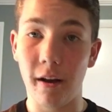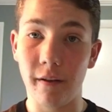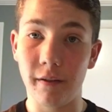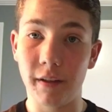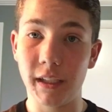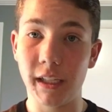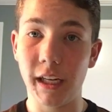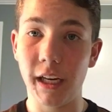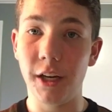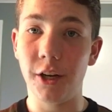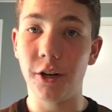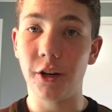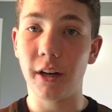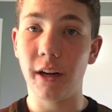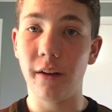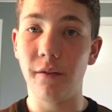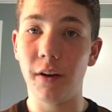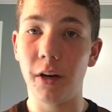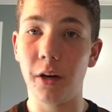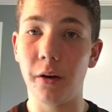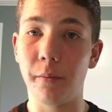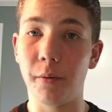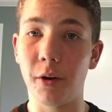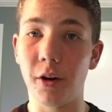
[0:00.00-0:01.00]
of seed you're
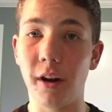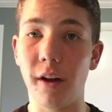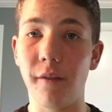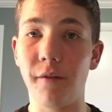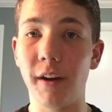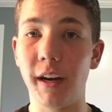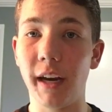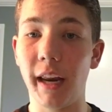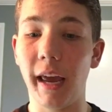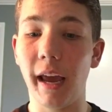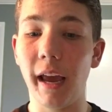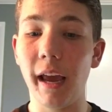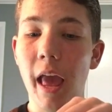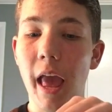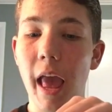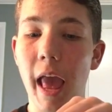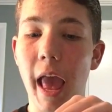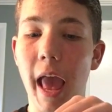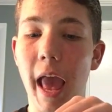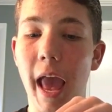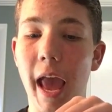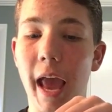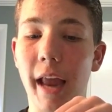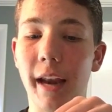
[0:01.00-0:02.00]
giving your bird every day,
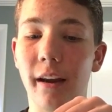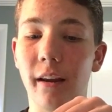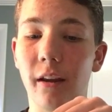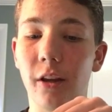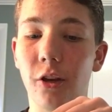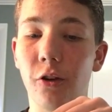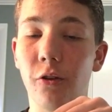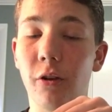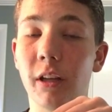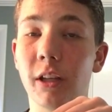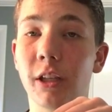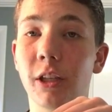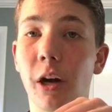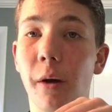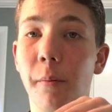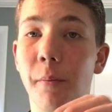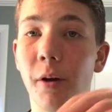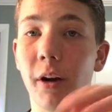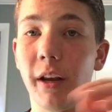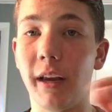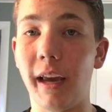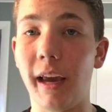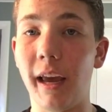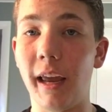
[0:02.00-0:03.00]
and you can start
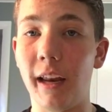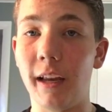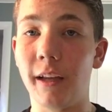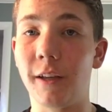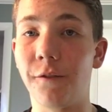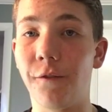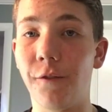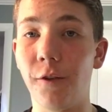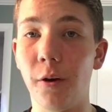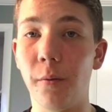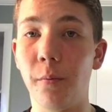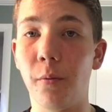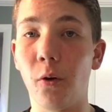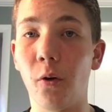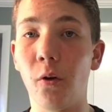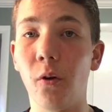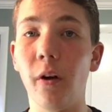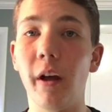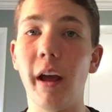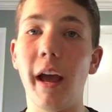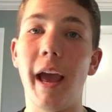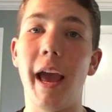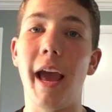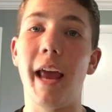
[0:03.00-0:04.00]
putting it in its food
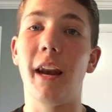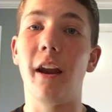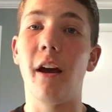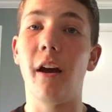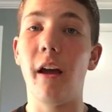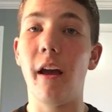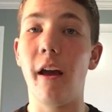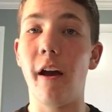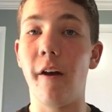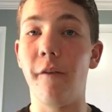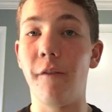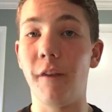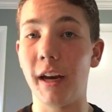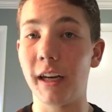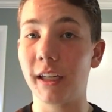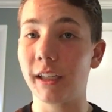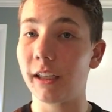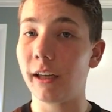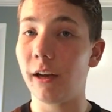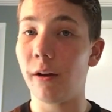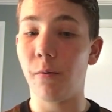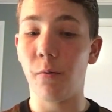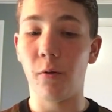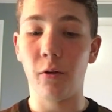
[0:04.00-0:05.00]
bowl, and
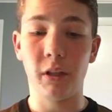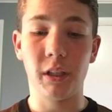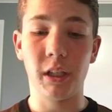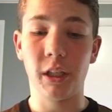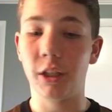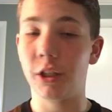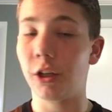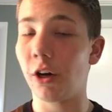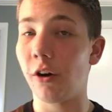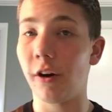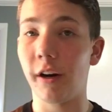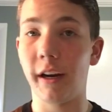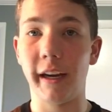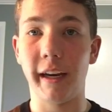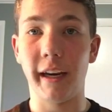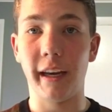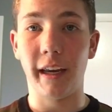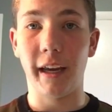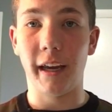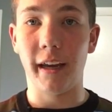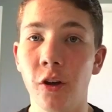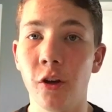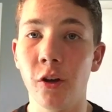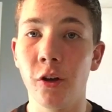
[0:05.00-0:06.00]
eventually it will just start
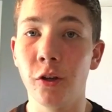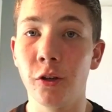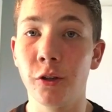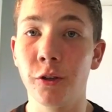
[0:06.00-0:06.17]
eating it.